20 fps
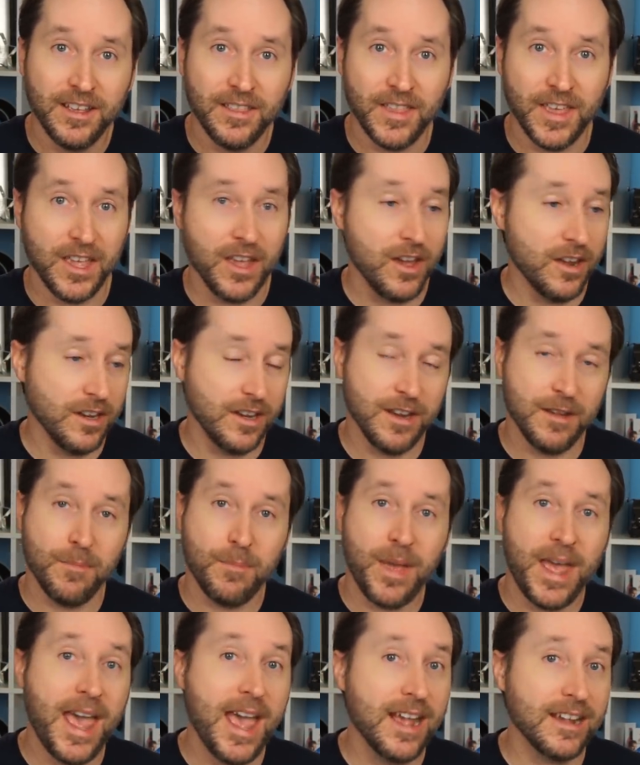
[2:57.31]
They hunted in
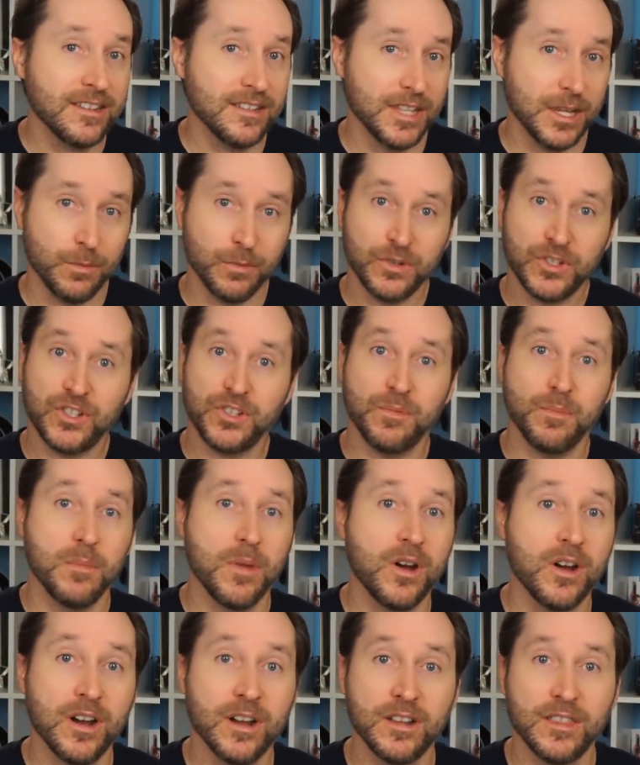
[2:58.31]
packs, they were
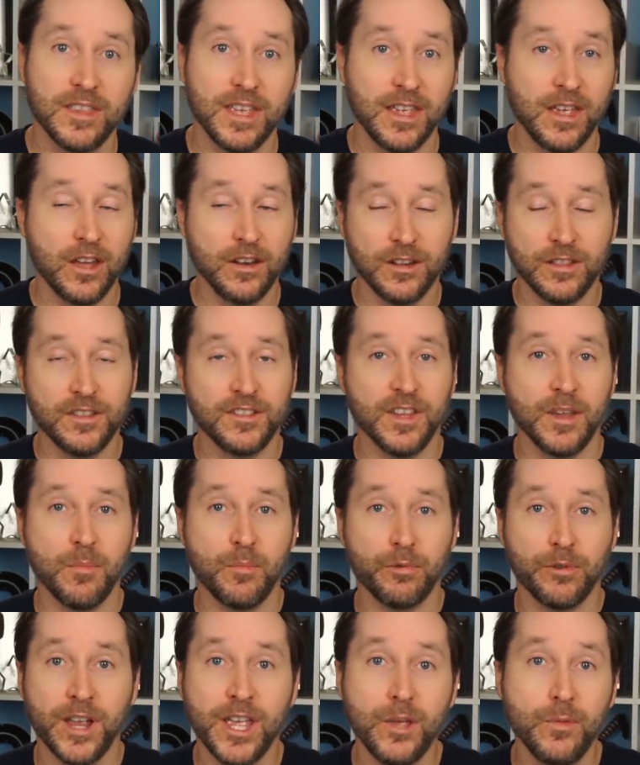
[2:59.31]
smart, they hunted the same
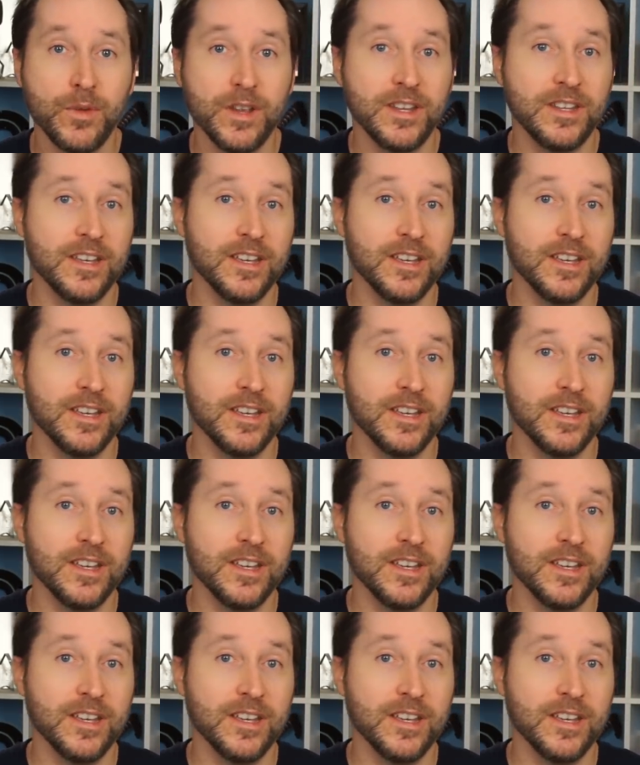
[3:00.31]
prey we